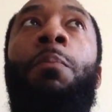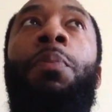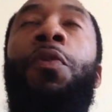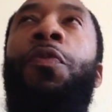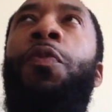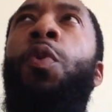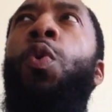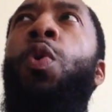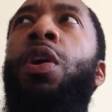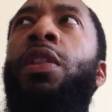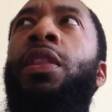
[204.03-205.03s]

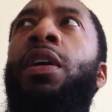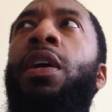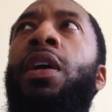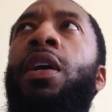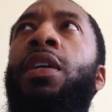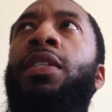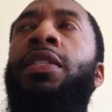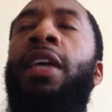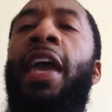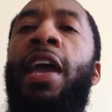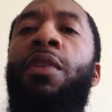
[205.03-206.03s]
before the
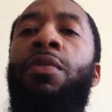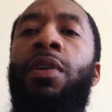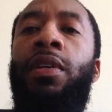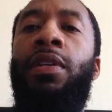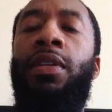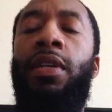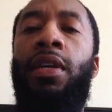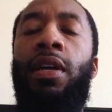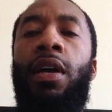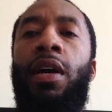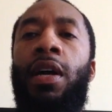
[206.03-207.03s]
Sahara
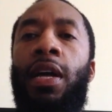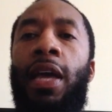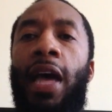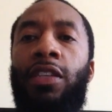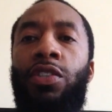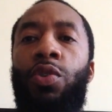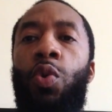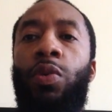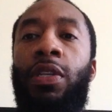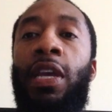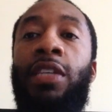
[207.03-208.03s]
got
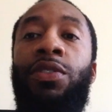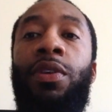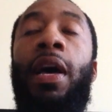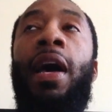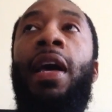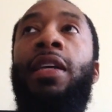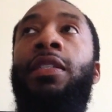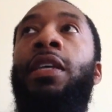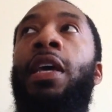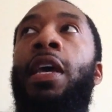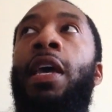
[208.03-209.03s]
so
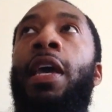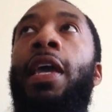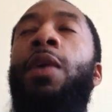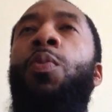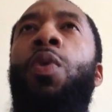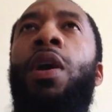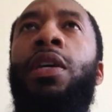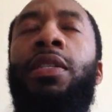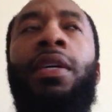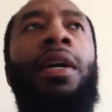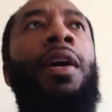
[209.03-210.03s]
desertized, it
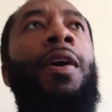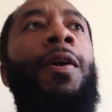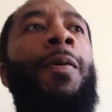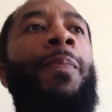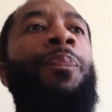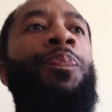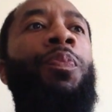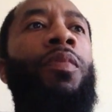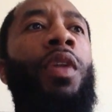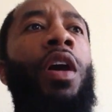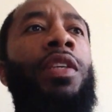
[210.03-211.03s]
was
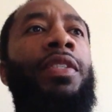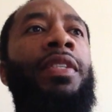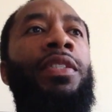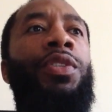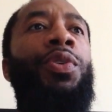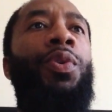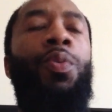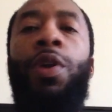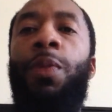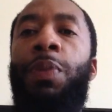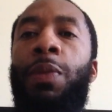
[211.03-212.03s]
a center
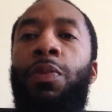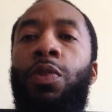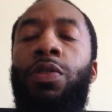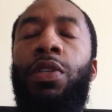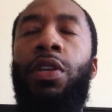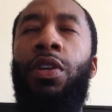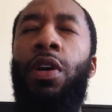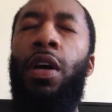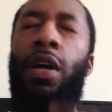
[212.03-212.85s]
where people used to